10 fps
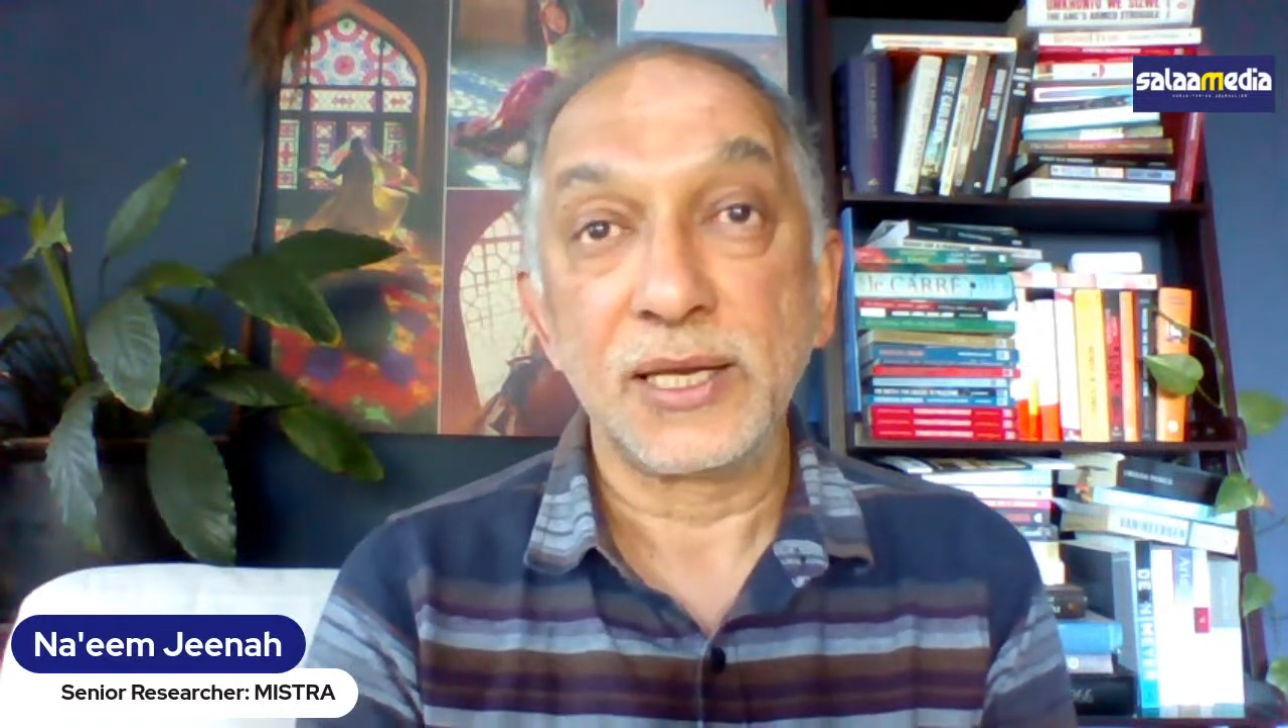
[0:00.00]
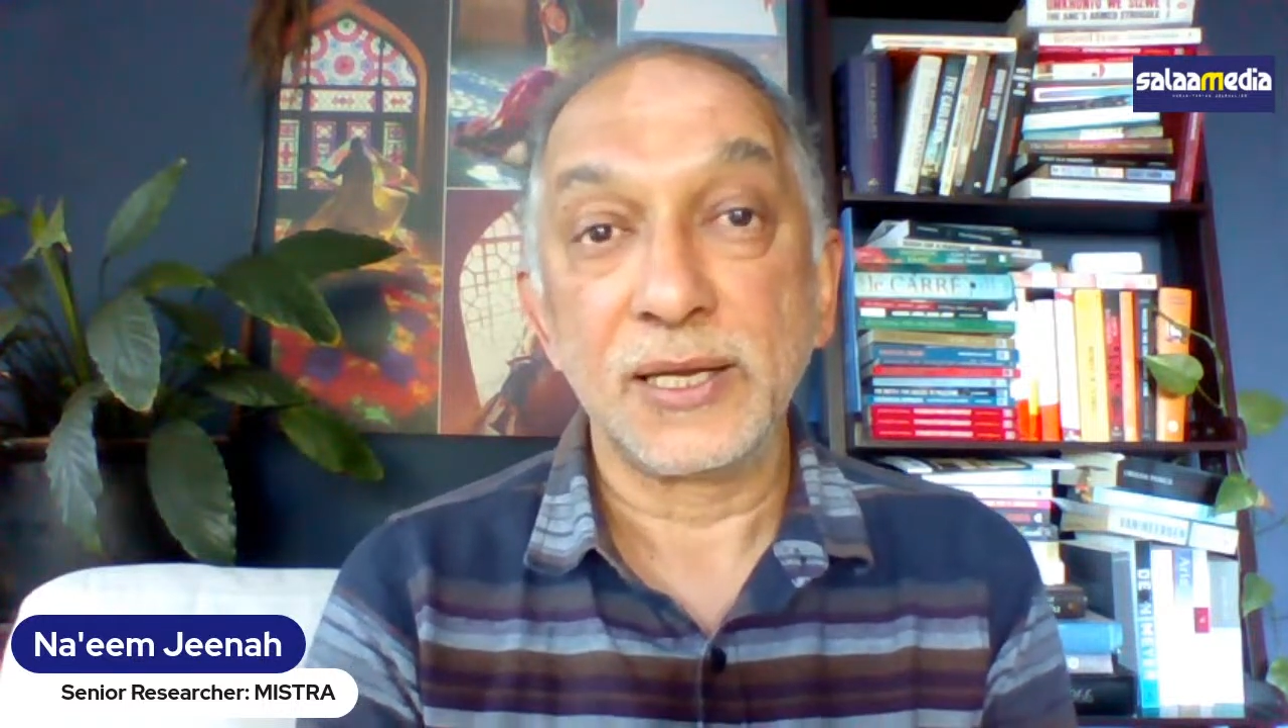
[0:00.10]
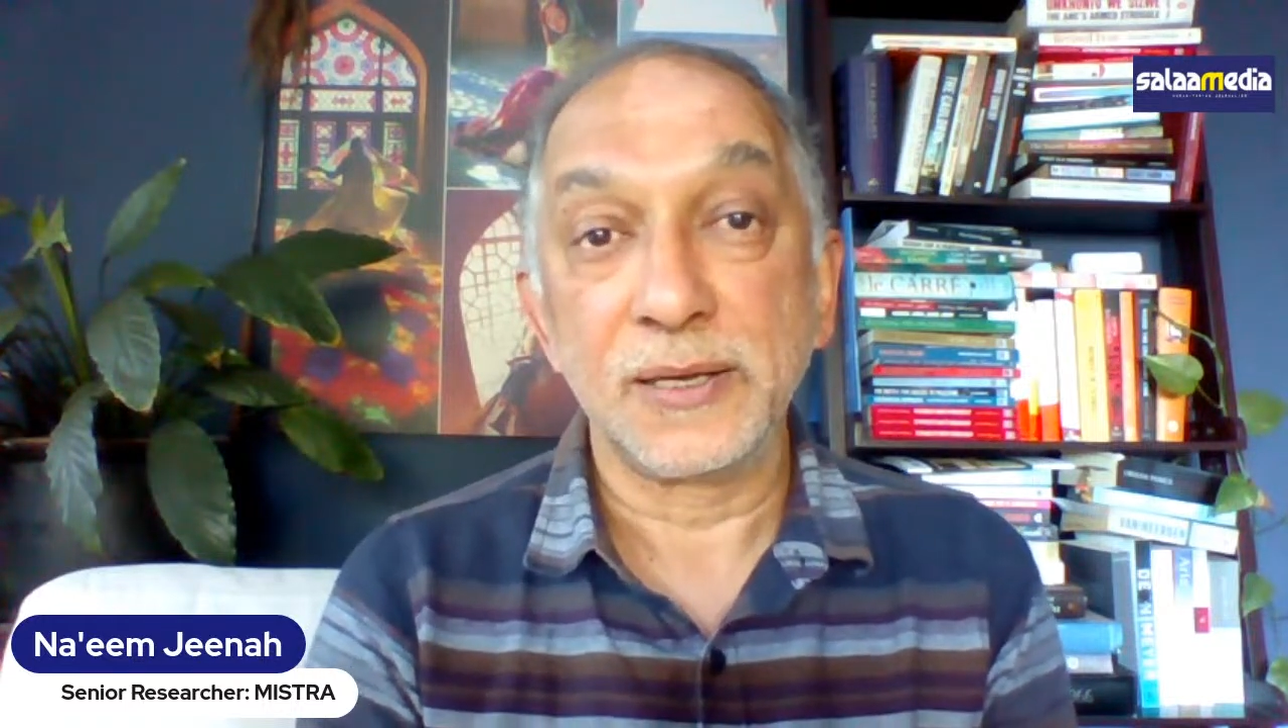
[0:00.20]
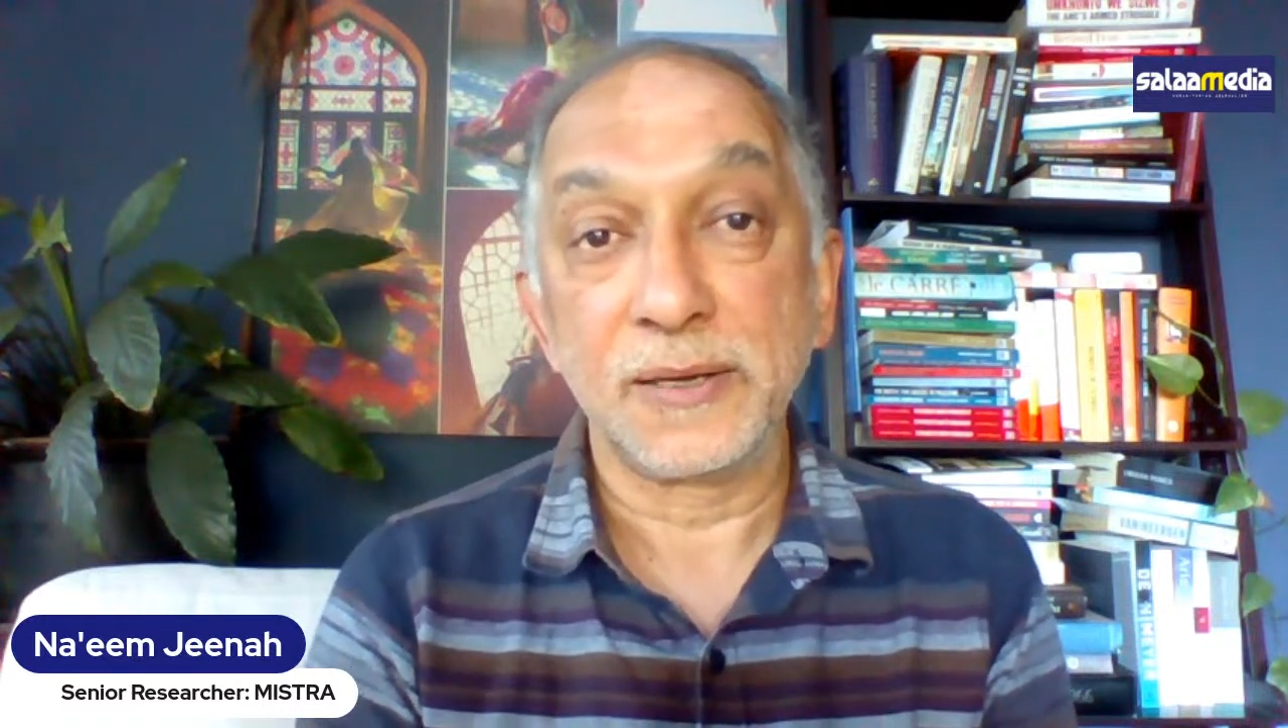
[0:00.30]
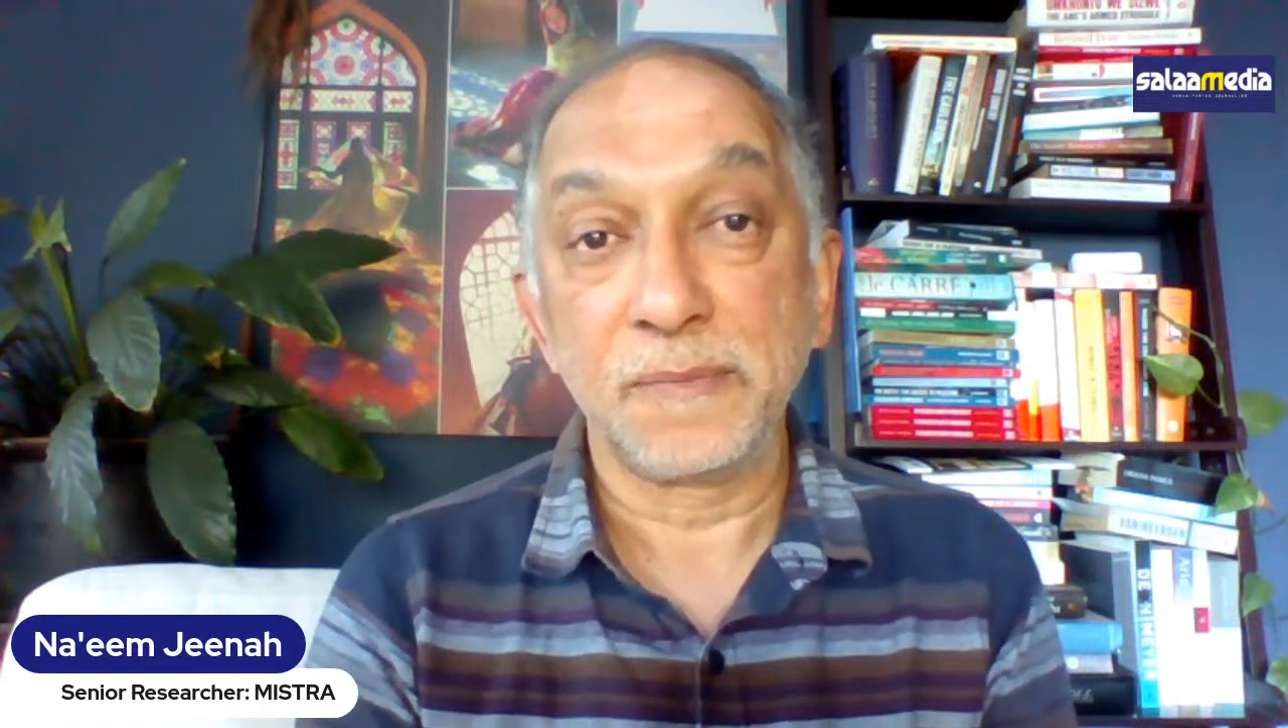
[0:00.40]

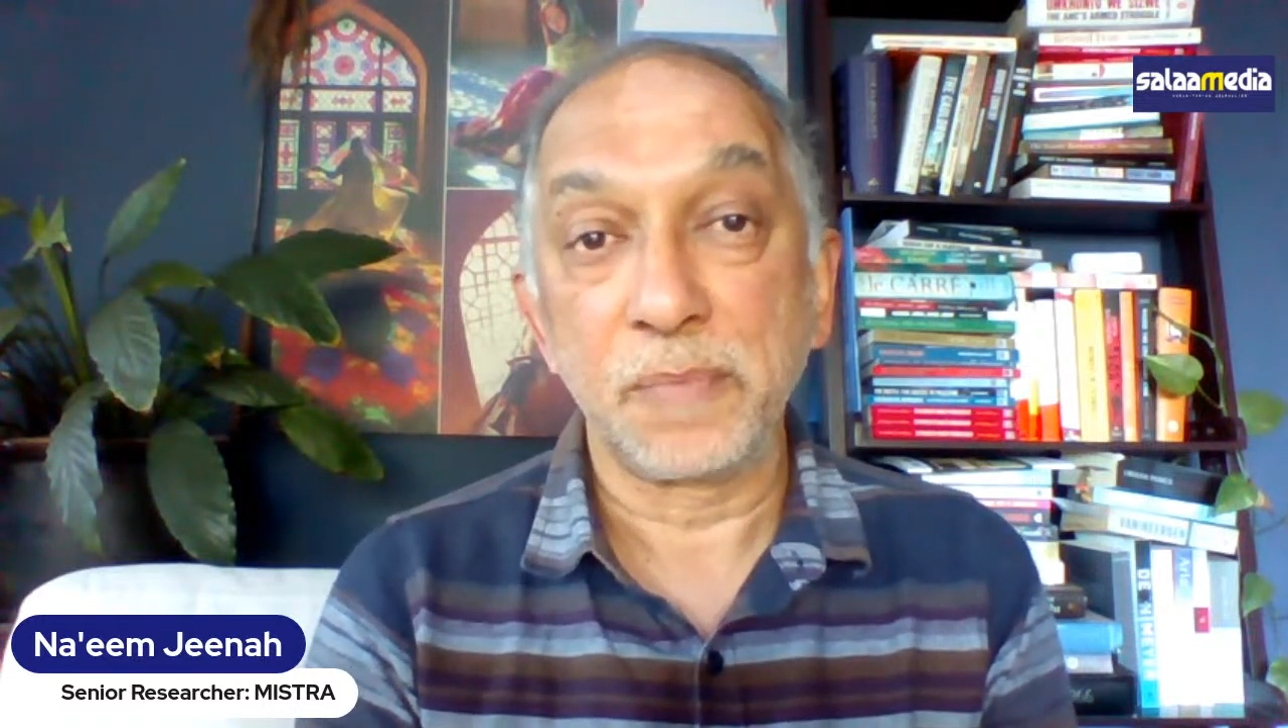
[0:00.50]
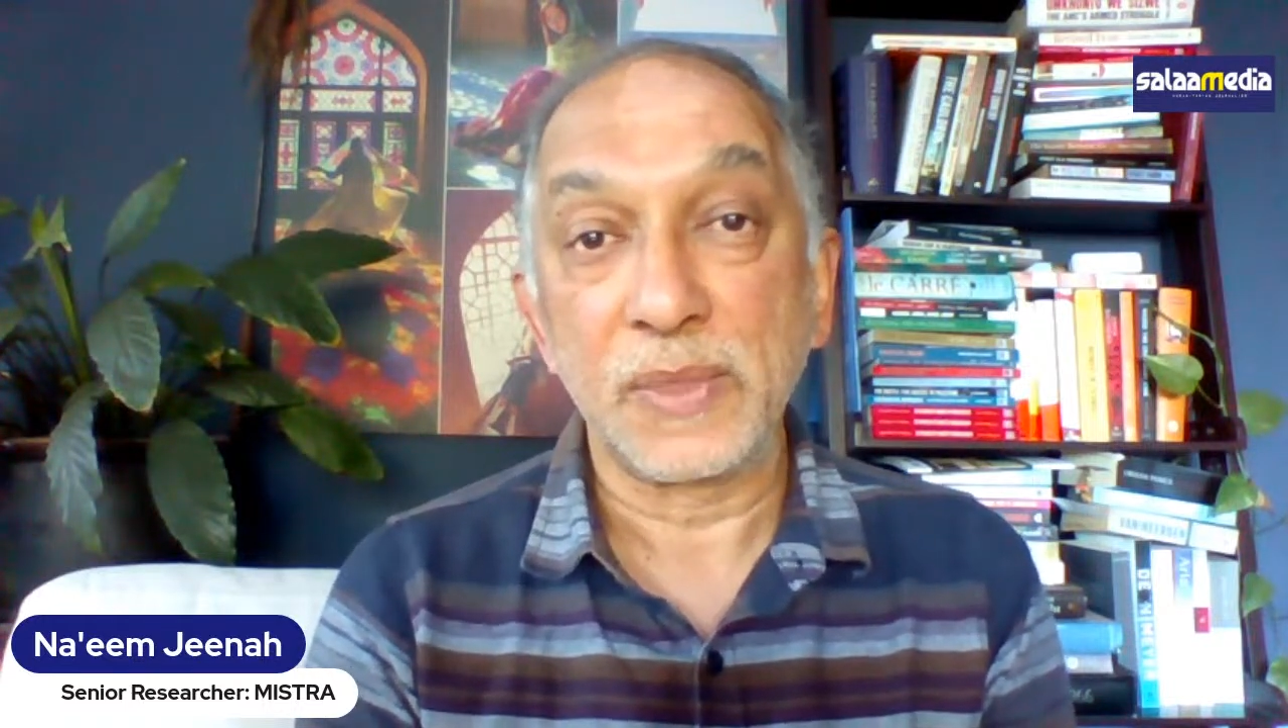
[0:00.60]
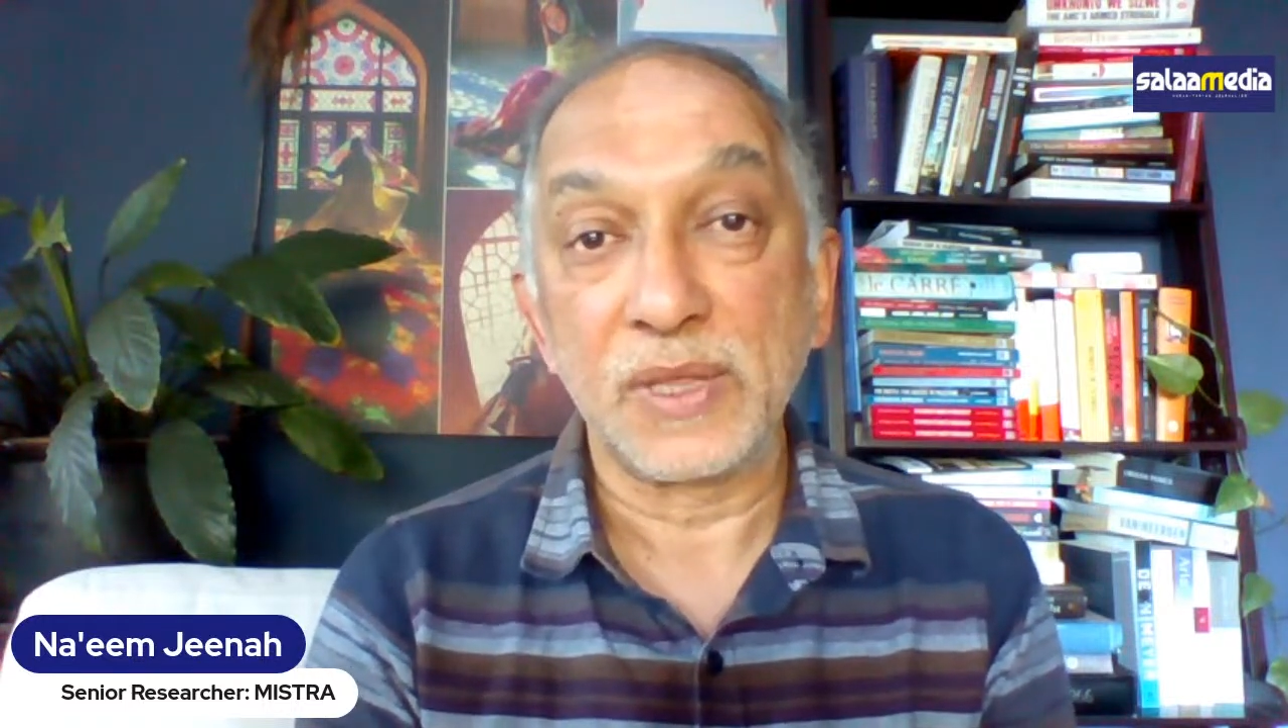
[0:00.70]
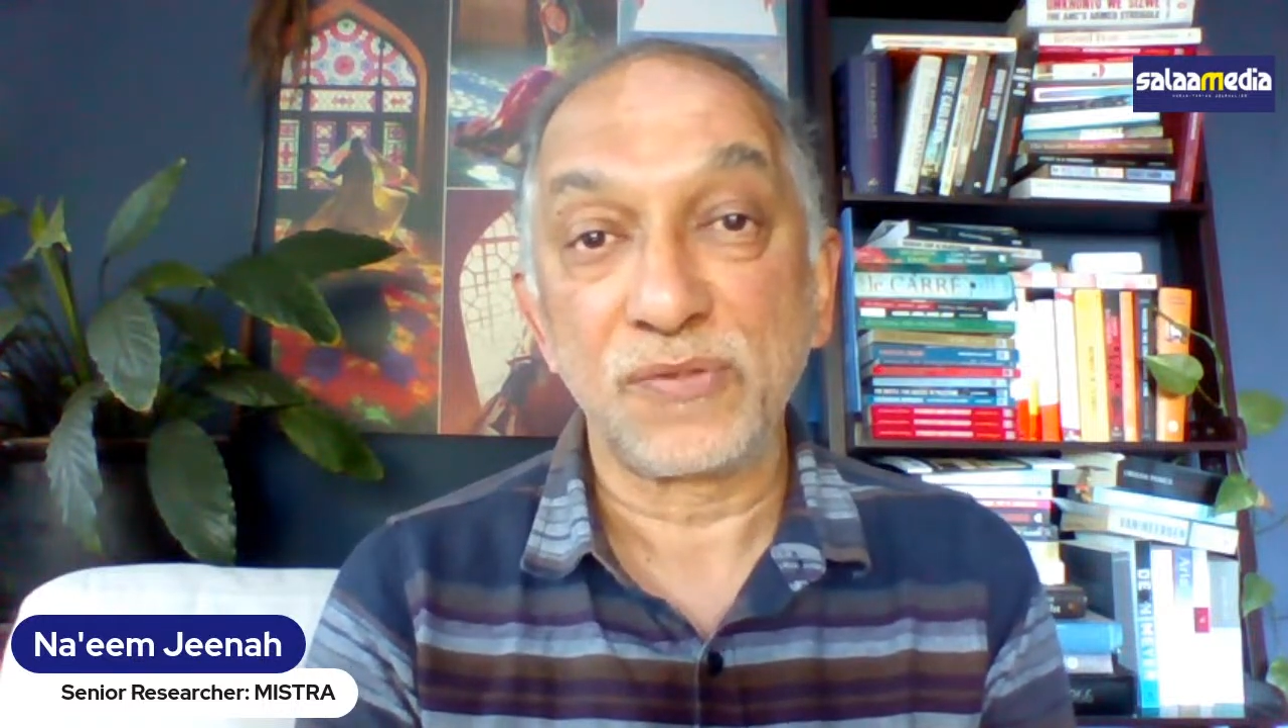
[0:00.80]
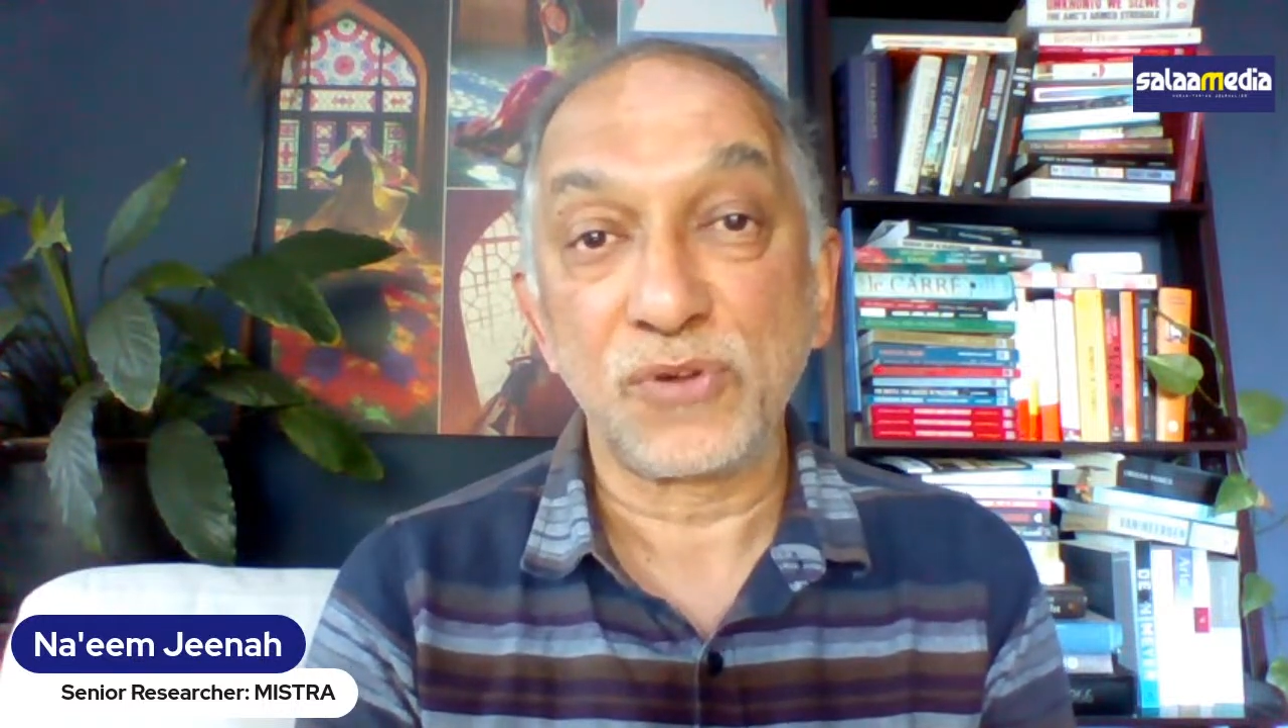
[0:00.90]

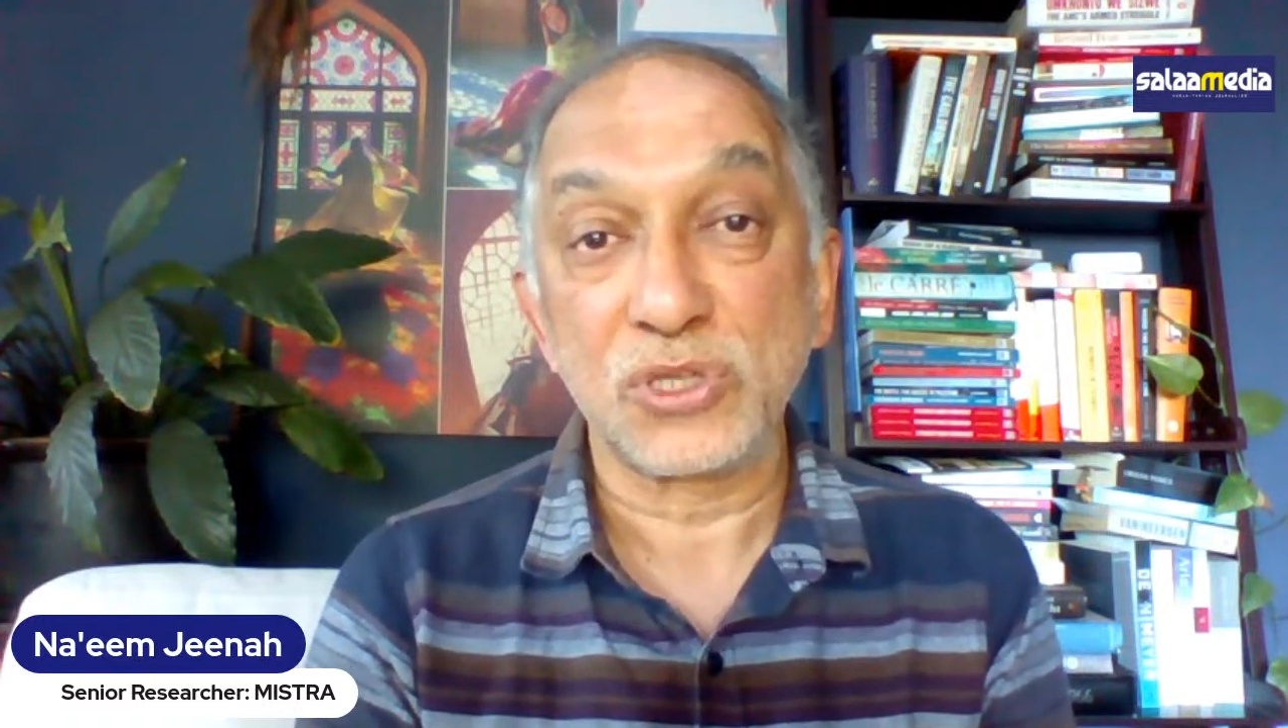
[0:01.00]
Of